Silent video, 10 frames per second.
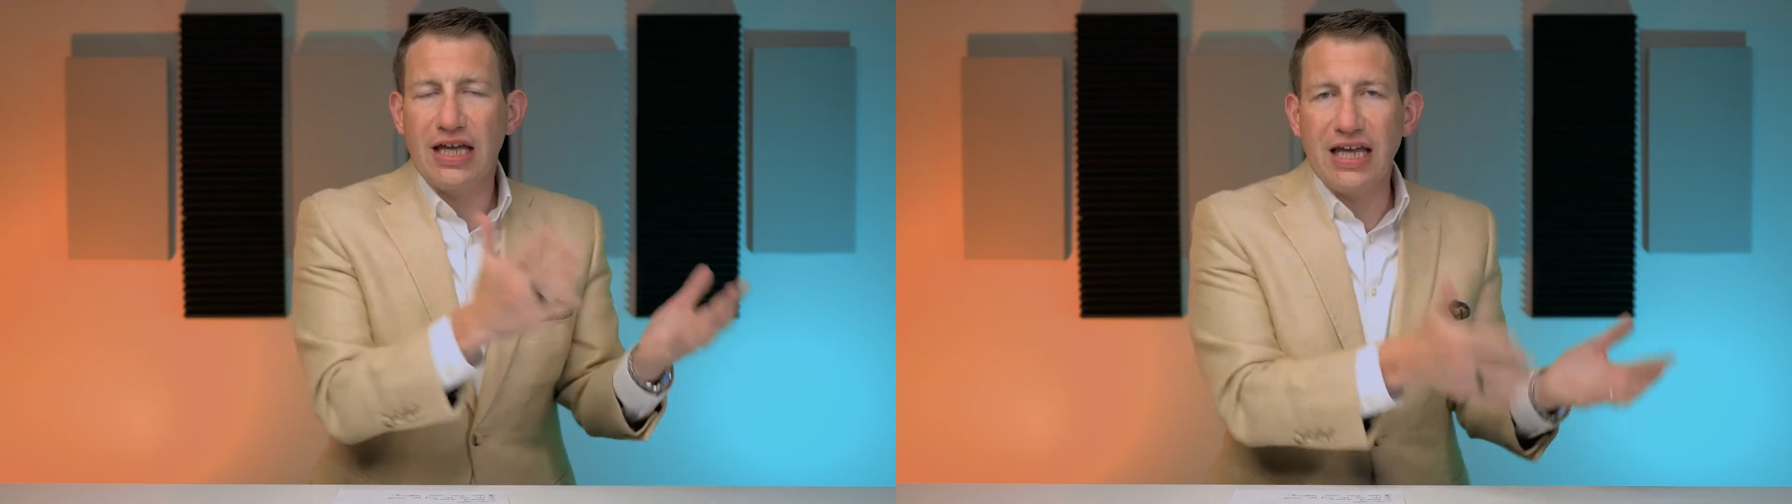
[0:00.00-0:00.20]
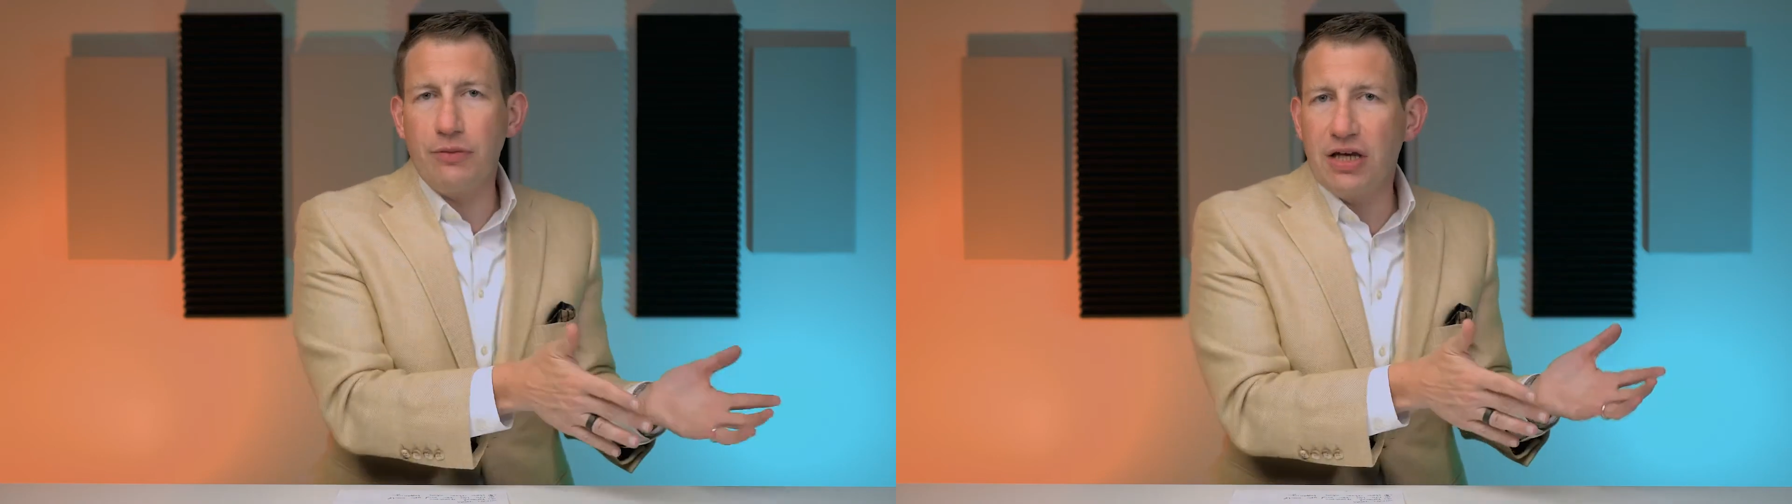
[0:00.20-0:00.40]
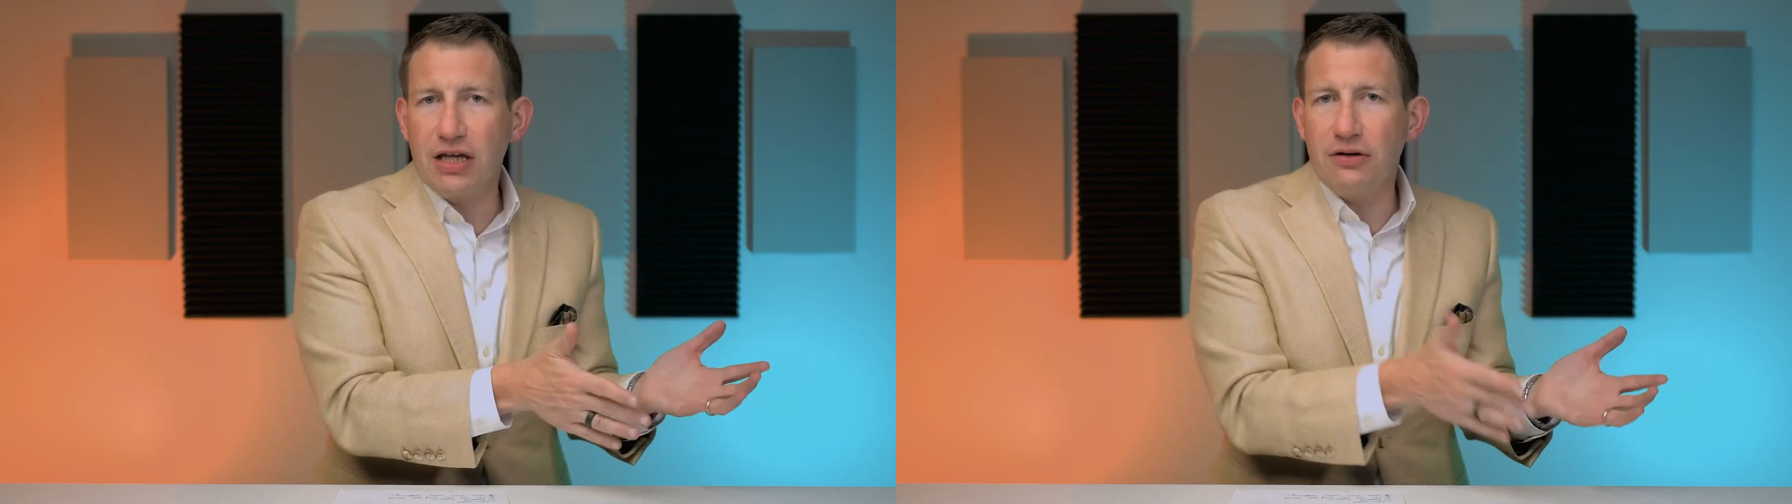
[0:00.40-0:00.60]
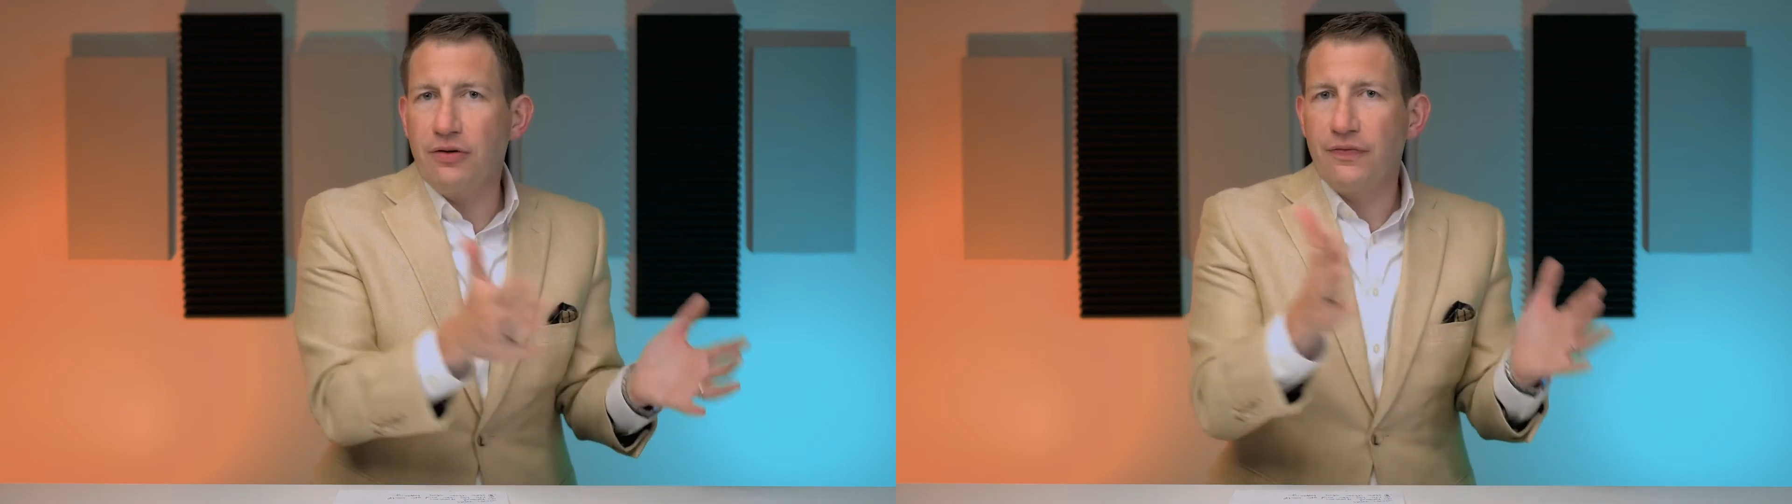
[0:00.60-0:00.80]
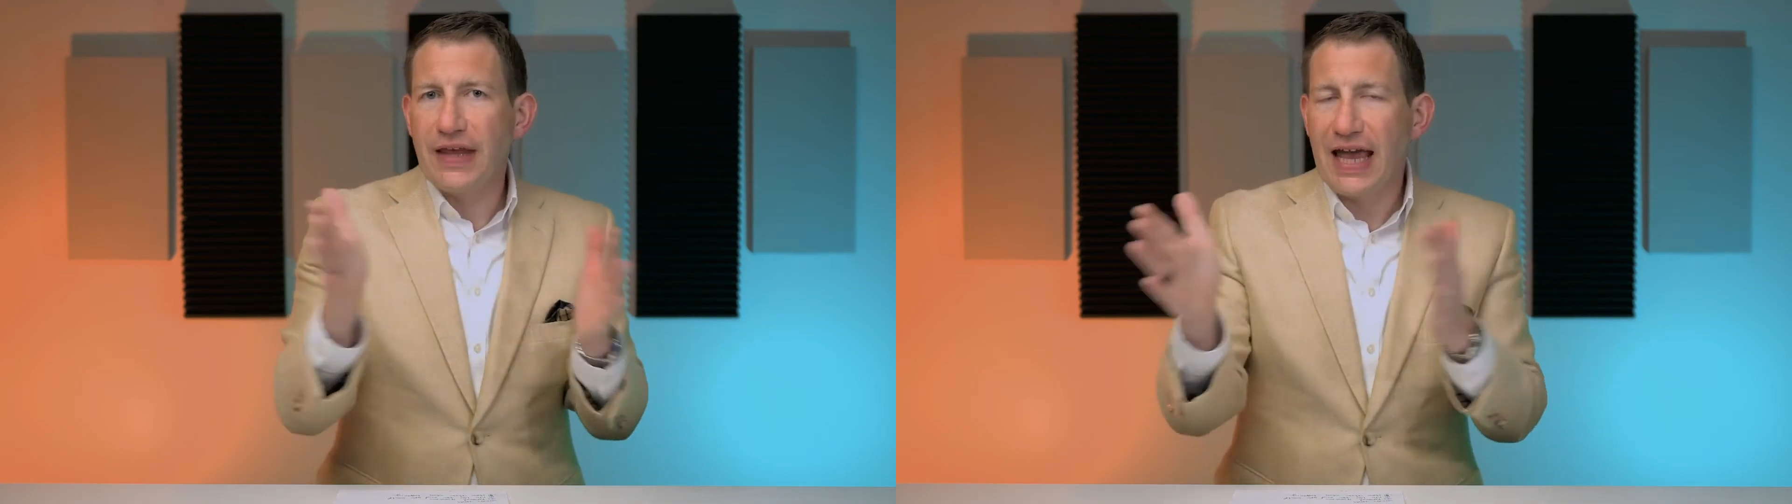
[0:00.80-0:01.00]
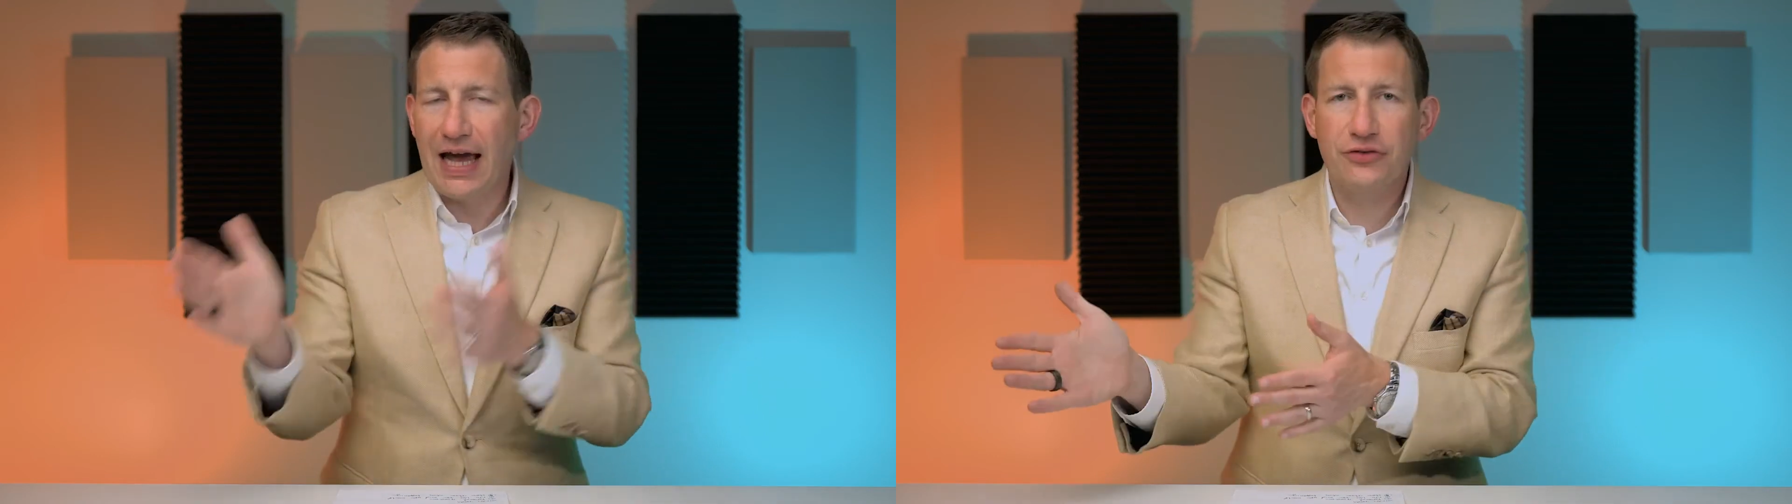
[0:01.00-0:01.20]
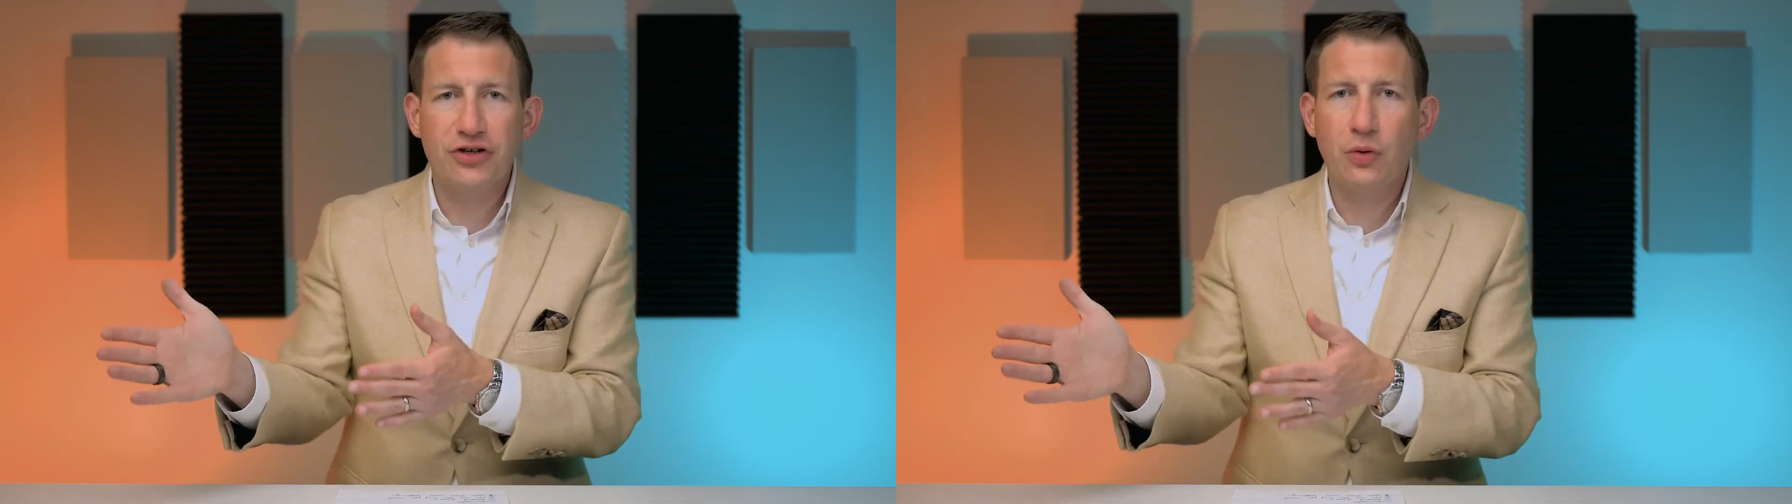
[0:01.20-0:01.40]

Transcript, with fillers: Inman, Housing